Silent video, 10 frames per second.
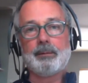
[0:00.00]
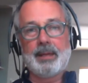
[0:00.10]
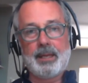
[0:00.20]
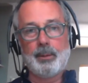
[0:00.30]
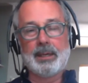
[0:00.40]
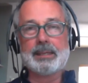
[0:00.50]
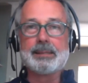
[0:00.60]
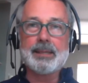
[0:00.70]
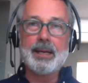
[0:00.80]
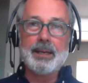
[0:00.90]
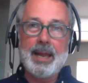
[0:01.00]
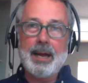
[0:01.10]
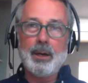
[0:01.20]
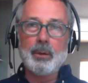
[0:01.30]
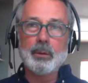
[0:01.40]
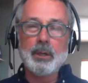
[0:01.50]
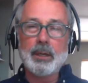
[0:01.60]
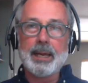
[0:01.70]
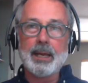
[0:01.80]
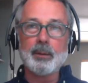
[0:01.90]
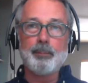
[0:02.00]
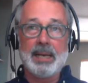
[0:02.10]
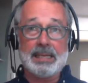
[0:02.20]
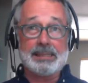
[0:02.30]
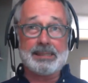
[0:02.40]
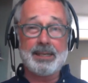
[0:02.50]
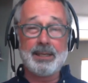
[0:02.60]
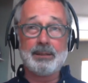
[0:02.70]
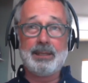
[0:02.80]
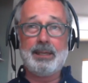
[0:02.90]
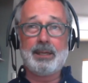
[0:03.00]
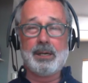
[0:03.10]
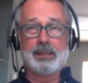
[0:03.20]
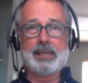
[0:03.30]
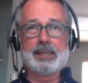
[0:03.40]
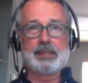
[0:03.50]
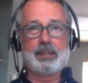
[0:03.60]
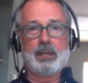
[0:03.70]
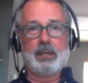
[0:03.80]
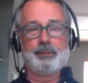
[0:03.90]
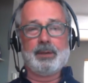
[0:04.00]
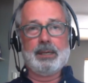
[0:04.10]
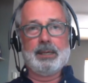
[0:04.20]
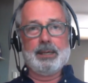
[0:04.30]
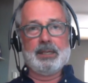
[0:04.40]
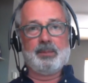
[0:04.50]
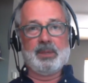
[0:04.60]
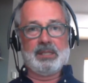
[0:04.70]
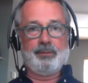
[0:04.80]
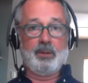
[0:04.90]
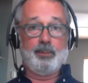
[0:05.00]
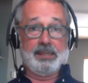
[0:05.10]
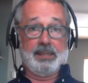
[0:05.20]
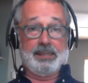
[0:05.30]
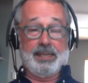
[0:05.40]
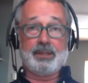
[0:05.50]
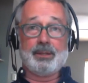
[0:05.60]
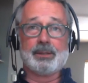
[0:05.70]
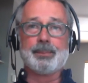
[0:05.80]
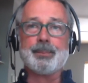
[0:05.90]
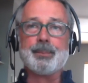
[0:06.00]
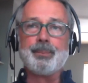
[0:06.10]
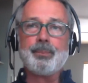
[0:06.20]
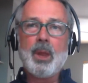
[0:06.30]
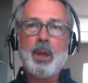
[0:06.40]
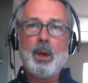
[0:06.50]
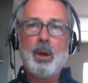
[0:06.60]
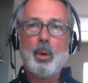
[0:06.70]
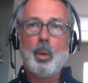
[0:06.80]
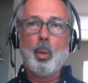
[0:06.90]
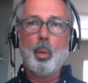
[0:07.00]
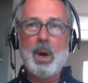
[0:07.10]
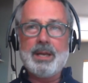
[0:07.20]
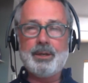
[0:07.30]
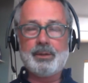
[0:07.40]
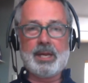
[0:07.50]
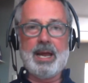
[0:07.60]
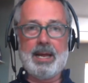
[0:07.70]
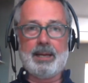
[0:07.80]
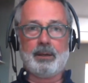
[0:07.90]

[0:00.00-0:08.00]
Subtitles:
Thank you, Ellis. And now looking at place in the context of specific business sectors. When you scan